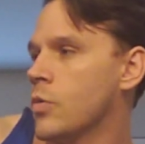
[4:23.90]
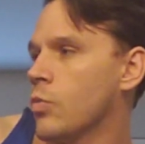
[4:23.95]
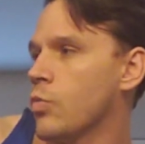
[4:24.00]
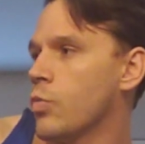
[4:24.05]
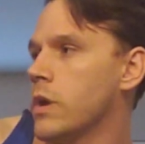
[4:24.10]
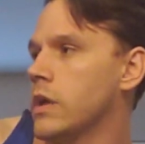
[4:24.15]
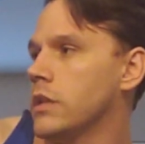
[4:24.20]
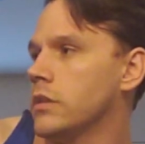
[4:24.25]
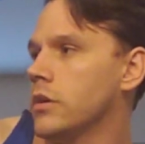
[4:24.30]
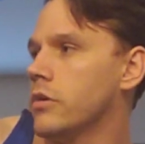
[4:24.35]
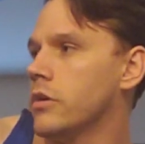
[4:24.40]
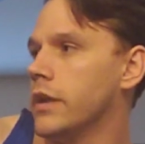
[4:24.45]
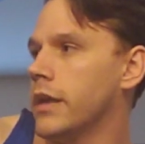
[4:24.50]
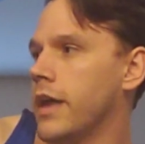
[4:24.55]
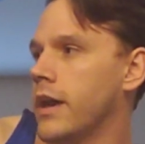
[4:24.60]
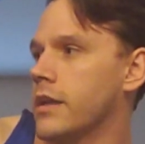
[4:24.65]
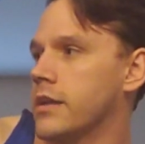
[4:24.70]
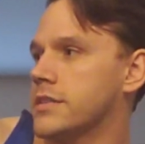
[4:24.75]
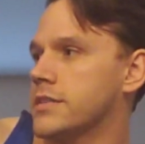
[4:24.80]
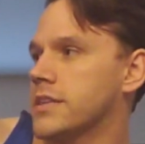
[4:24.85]
Relearning
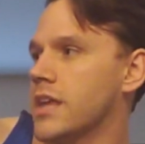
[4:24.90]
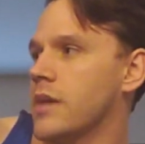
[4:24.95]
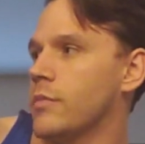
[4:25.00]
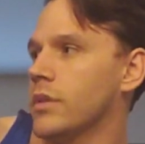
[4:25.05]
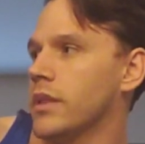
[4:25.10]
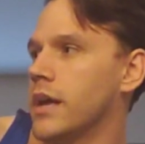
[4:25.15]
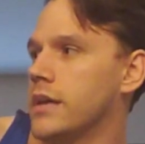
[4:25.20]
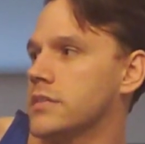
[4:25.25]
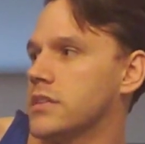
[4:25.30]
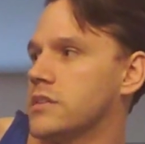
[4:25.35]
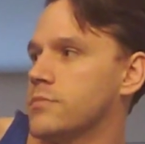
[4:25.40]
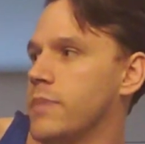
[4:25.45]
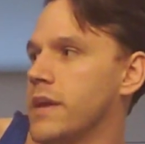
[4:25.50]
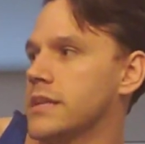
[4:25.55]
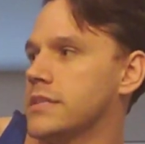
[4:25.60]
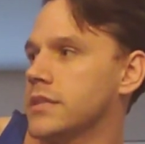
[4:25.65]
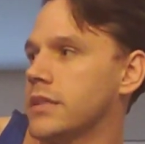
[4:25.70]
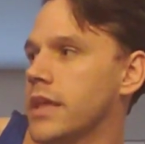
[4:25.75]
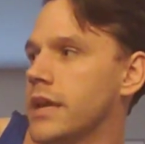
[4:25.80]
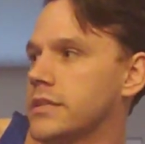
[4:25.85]
how to stabilize this
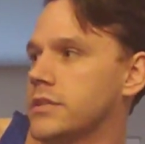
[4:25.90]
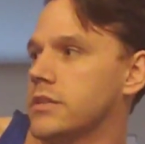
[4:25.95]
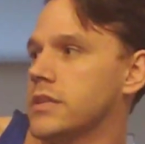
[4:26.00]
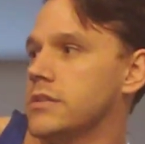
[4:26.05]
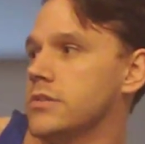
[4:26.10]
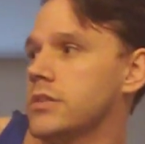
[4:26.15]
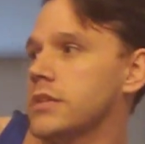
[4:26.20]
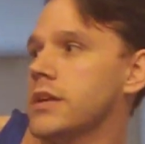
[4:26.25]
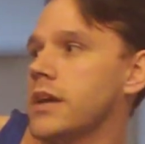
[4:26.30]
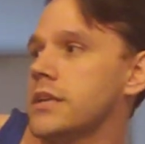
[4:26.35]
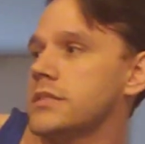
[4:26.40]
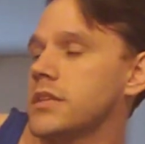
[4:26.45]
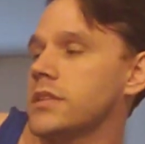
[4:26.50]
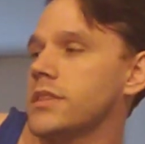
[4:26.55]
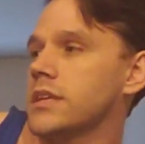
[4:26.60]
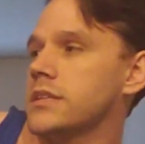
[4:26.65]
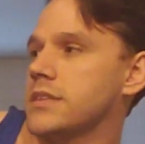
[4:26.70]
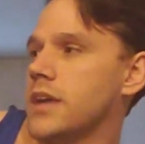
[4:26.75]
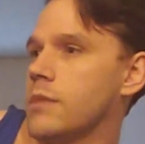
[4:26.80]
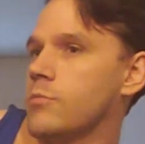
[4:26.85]
base leg. So these are the kinds of
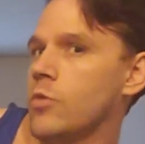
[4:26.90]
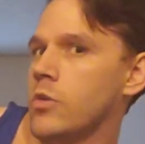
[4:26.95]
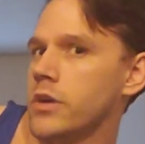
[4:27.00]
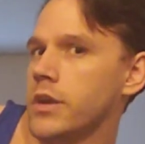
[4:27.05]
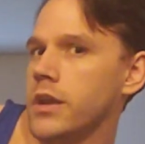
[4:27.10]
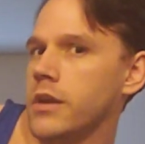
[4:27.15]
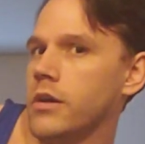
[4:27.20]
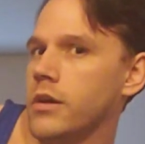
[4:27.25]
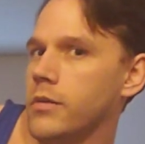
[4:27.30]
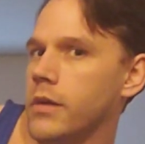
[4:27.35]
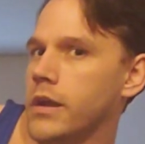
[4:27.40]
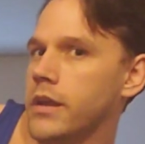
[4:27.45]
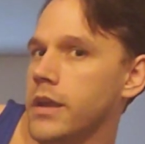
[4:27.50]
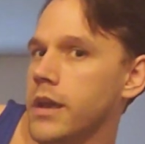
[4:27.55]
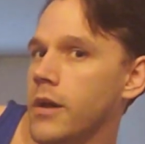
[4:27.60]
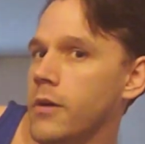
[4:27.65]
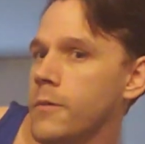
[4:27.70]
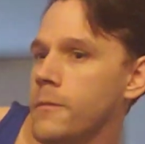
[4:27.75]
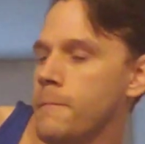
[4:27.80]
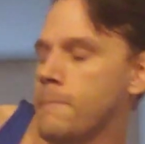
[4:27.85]
things I'm working on right now.